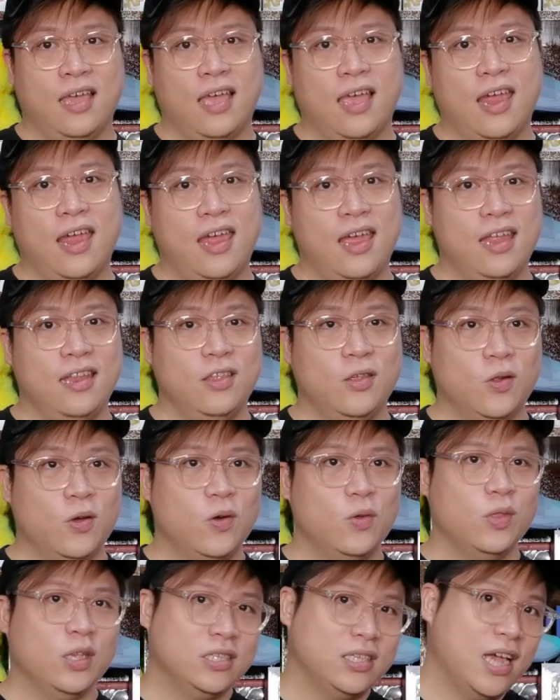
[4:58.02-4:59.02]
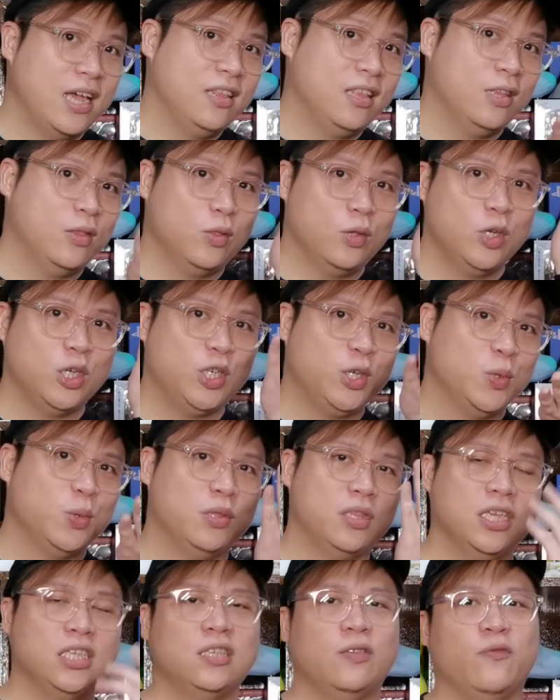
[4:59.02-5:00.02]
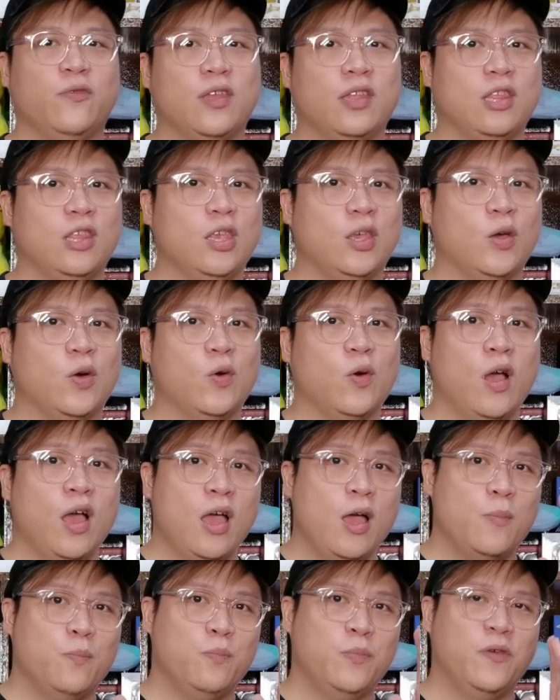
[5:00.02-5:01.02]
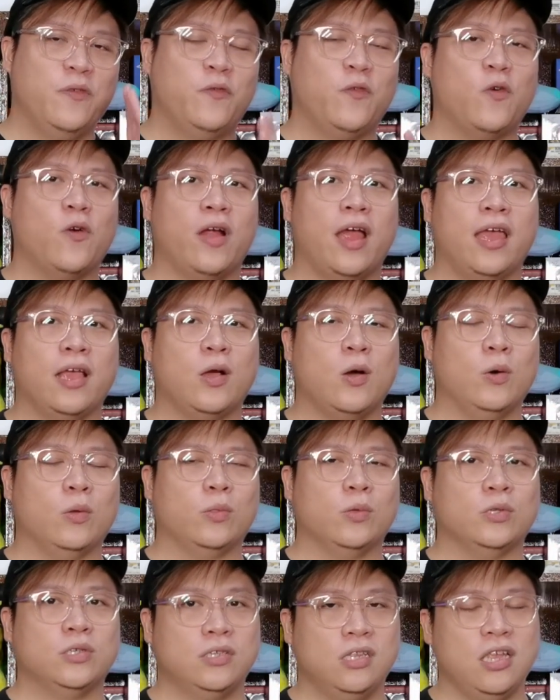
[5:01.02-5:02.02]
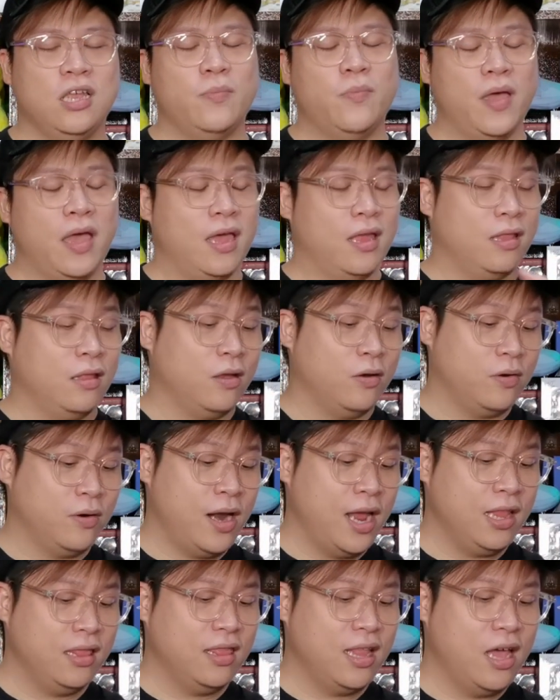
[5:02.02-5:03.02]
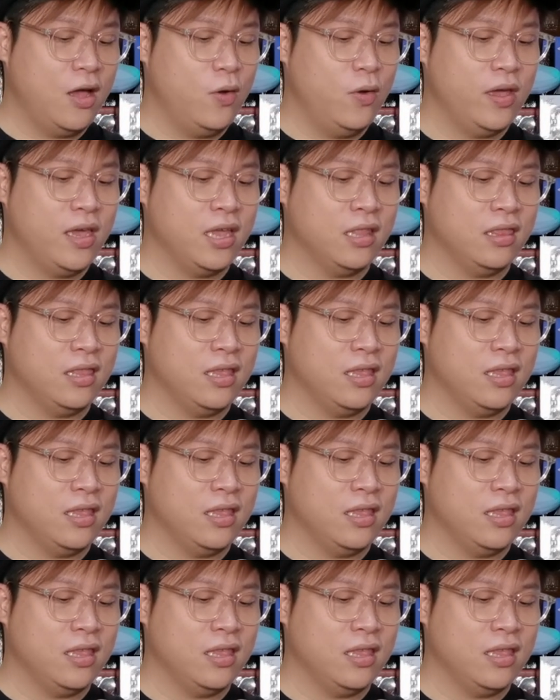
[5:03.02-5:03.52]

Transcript: and decided to shoot this video before I go to sleep. And right now it